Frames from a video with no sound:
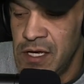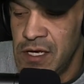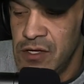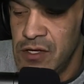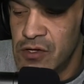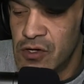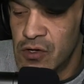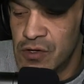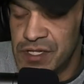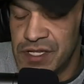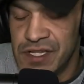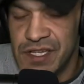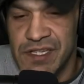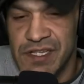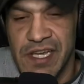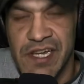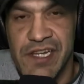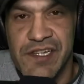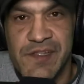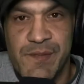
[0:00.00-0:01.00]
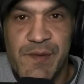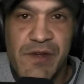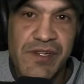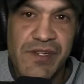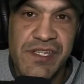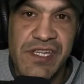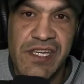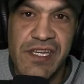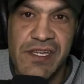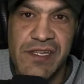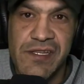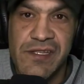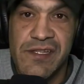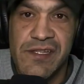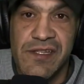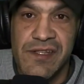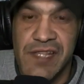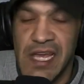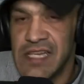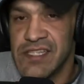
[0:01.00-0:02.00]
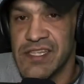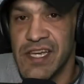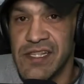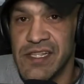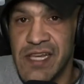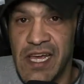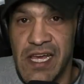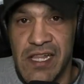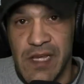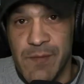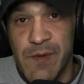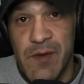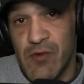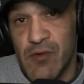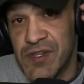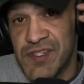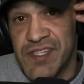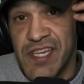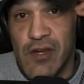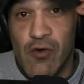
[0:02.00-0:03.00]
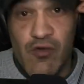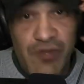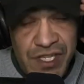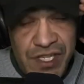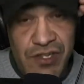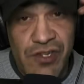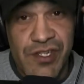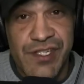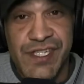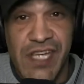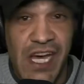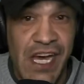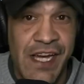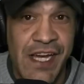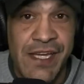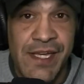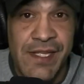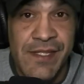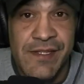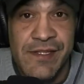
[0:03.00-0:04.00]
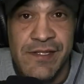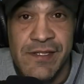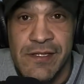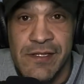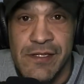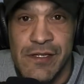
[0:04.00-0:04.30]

you can go into these like conspiracies and things like that. Like people can say, "Oh, these are signs."